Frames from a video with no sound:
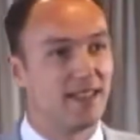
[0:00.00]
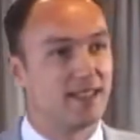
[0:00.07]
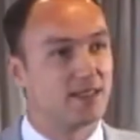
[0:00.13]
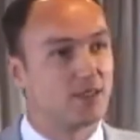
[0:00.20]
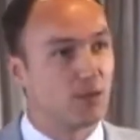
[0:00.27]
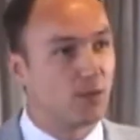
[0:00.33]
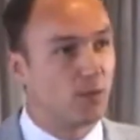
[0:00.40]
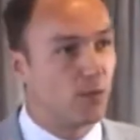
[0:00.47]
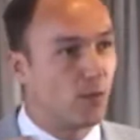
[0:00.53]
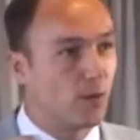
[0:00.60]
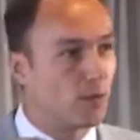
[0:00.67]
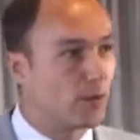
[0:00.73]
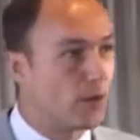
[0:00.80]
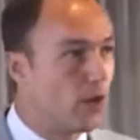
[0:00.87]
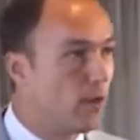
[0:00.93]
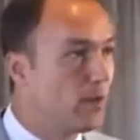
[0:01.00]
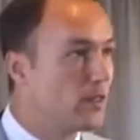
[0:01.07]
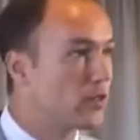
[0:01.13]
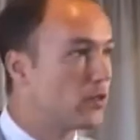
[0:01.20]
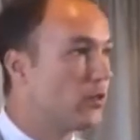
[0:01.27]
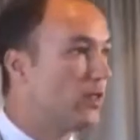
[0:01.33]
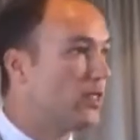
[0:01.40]
And so what we
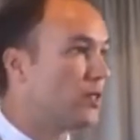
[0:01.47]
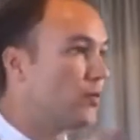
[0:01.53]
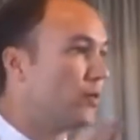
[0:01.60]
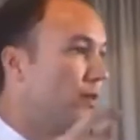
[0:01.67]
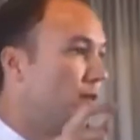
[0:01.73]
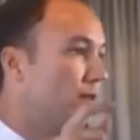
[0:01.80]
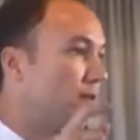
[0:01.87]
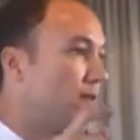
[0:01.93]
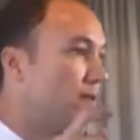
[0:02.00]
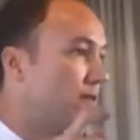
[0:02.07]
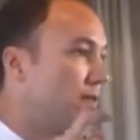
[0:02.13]
always do is we